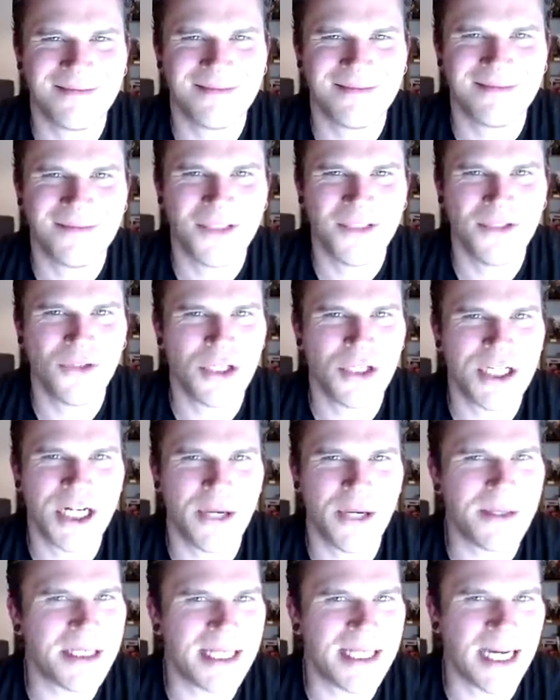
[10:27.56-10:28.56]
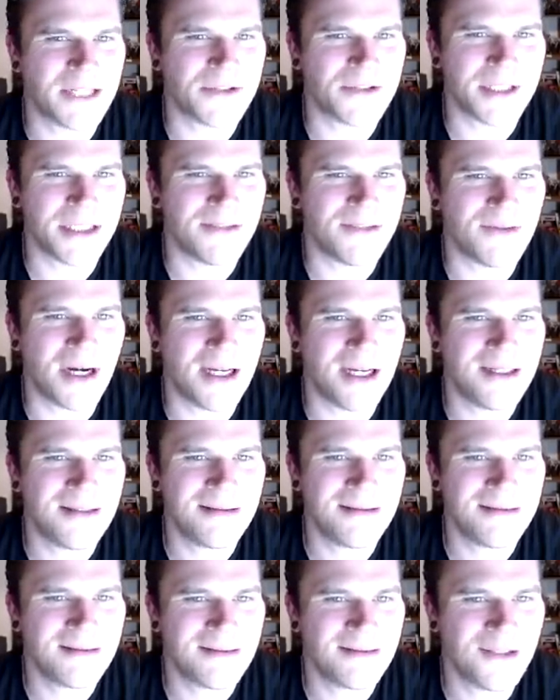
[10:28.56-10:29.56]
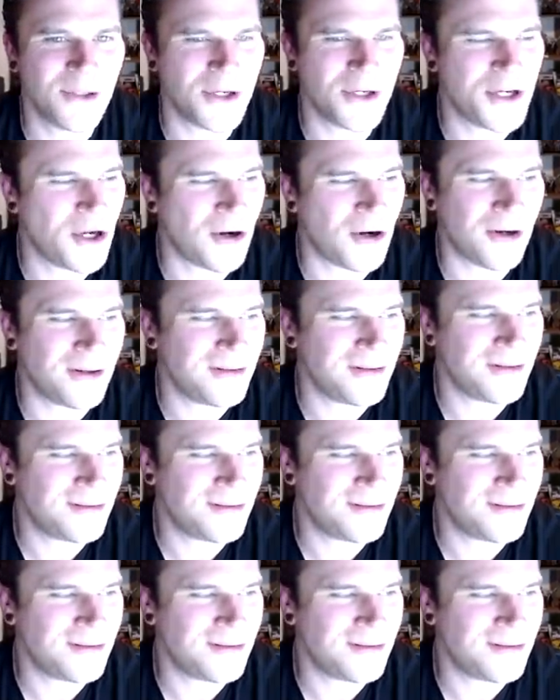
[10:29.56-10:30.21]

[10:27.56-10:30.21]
You've got no integrity, Ray. You're not.